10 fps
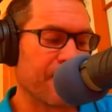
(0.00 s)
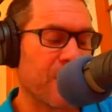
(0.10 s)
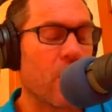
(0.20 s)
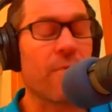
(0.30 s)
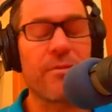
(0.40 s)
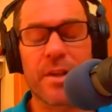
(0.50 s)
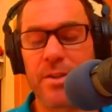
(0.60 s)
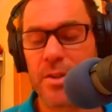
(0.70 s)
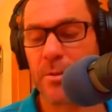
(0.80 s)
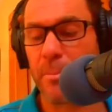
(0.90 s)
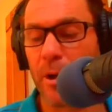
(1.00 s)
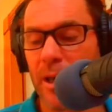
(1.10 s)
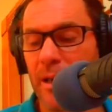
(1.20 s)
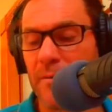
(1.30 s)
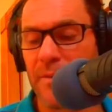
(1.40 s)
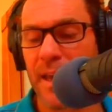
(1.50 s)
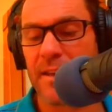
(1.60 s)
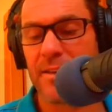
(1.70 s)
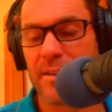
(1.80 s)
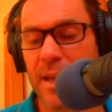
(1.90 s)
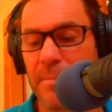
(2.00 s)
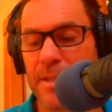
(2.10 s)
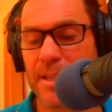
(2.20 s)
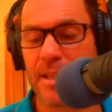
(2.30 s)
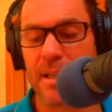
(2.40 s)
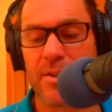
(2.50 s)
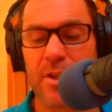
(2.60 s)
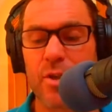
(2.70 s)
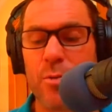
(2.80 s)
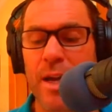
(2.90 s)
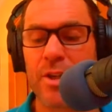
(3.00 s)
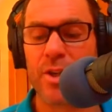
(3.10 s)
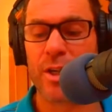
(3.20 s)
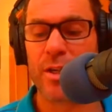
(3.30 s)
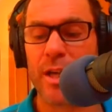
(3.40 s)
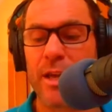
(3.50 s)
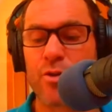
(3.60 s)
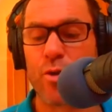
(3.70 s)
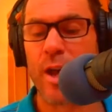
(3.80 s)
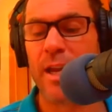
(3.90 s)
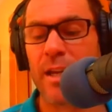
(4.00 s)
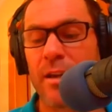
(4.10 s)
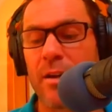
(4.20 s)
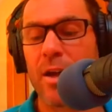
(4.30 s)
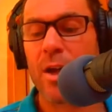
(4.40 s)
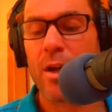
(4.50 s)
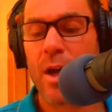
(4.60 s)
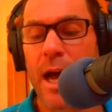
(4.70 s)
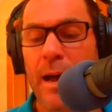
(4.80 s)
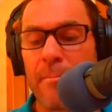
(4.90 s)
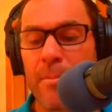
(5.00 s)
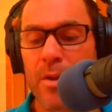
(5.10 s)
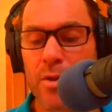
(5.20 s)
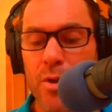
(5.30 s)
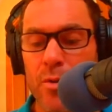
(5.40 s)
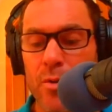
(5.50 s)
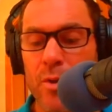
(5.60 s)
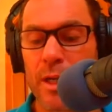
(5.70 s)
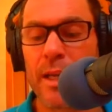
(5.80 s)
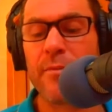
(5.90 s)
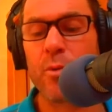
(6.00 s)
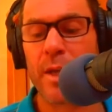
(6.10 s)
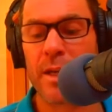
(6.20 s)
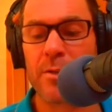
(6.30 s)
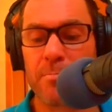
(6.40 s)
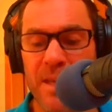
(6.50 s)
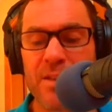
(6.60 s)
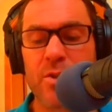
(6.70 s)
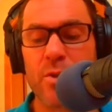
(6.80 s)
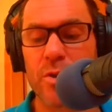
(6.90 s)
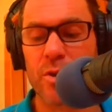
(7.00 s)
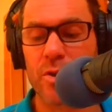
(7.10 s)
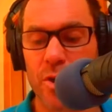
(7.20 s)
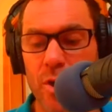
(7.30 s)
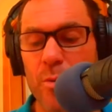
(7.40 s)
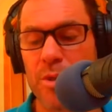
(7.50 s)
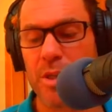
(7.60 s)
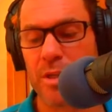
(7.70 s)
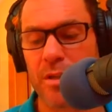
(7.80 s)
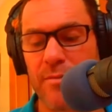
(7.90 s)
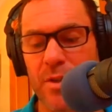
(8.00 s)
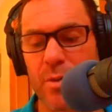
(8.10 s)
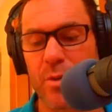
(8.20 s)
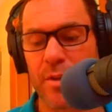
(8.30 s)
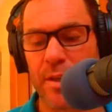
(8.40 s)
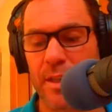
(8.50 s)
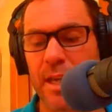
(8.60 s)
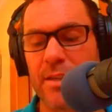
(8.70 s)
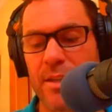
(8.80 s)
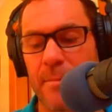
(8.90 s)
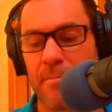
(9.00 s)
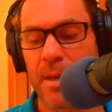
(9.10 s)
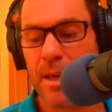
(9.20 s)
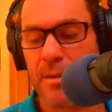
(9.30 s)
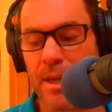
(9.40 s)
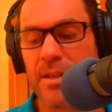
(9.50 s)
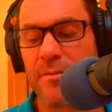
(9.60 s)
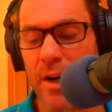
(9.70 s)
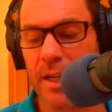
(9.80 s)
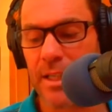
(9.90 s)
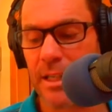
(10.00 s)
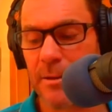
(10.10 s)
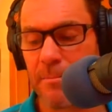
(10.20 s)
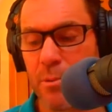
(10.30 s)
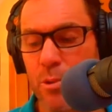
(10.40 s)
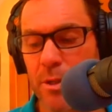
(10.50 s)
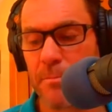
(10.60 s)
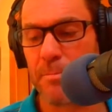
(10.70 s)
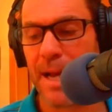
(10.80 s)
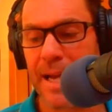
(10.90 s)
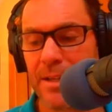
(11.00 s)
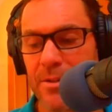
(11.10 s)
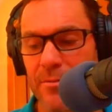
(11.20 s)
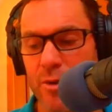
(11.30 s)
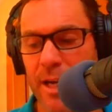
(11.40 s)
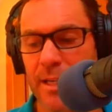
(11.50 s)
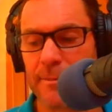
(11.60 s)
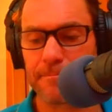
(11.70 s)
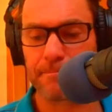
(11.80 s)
confidence to pull out of that particular situation and training to the level that is best suited to you as an individual. I think that's a vitally important part of training.